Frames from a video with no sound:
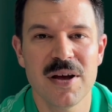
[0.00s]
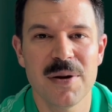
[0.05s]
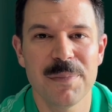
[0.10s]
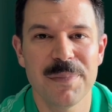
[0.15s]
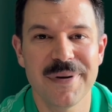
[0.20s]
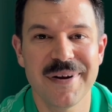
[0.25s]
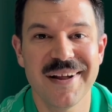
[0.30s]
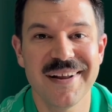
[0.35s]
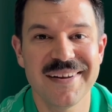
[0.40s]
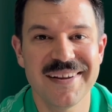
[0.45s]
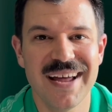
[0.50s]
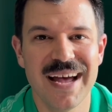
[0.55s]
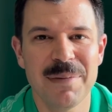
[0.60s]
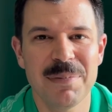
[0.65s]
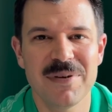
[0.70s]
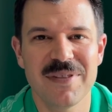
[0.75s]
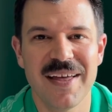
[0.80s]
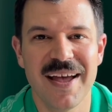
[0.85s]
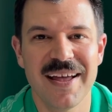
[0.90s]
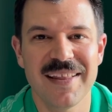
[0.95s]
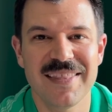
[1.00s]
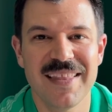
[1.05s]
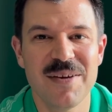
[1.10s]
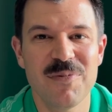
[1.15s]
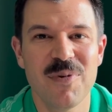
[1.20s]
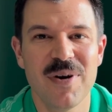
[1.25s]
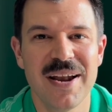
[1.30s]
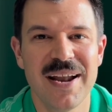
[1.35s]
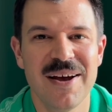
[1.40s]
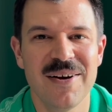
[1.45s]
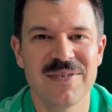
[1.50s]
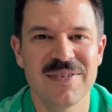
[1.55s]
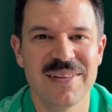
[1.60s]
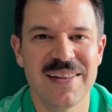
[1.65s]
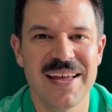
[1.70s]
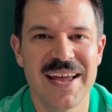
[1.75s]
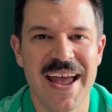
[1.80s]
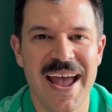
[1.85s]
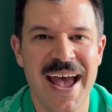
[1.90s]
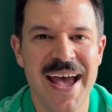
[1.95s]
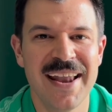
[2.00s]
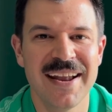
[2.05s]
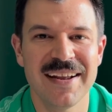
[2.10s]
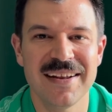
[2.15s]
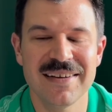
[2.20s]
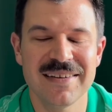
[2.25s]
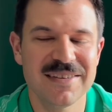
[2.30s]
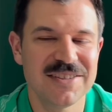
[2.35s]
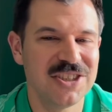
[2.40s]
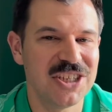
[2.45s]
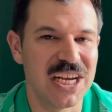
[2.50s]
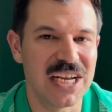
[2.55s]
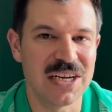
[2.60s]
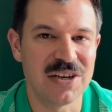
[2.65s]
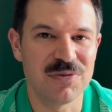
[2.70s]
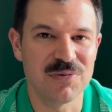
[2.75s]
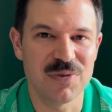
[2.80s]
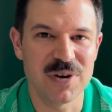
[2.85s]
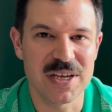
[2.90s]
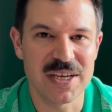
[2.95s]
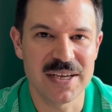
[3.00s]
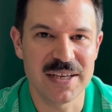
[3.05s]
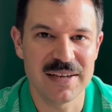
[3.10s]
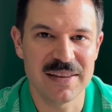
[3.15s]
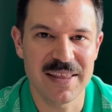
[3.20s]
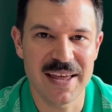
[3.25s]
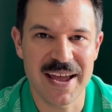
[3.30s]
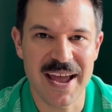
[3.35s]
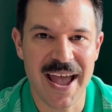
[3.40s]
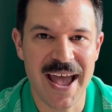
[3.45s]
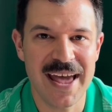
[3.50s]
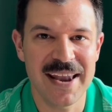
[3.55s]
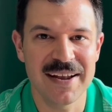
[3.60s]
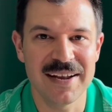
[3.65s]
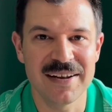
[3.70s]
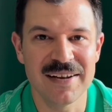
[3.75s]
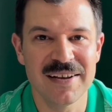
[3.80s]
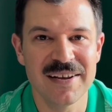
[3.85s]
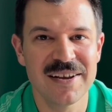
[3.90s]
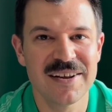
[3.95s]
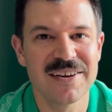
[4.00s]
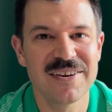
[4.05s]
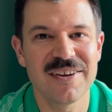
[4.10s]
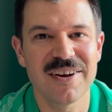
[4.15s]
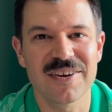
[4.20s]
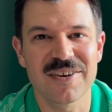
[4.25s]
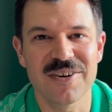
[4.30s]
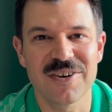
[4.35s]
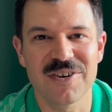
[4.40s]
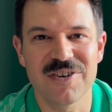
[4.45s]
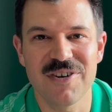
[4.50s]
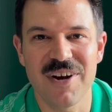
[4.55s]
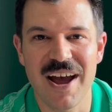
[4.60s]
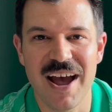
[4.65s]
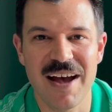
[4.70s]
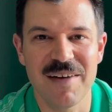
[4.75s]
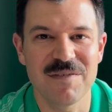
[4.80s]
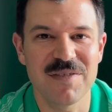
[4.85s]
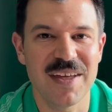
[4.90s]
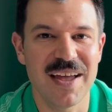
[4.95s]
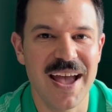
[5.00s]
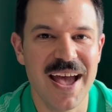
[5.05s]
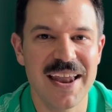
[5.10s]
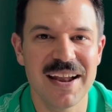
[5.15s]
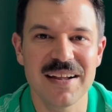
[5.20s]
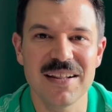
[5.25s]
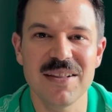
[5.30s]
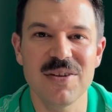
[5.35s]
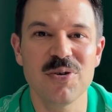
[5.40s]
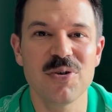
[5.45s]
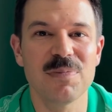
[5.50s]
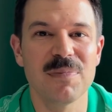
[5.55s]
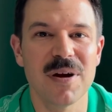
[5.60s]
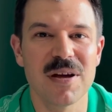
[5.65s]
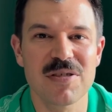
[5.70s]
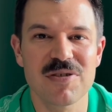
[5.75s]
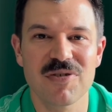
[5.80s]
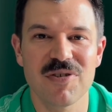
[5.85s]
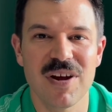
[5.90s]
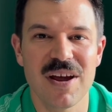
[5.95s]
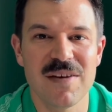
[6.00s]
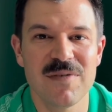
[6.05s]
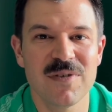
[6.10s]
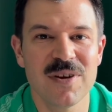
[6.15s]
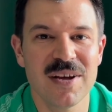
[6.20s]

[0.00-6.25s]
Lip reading: But on top of that, they went out and they added Jaden Reed. They added Tucker Kraft. They added Luke Musgrave.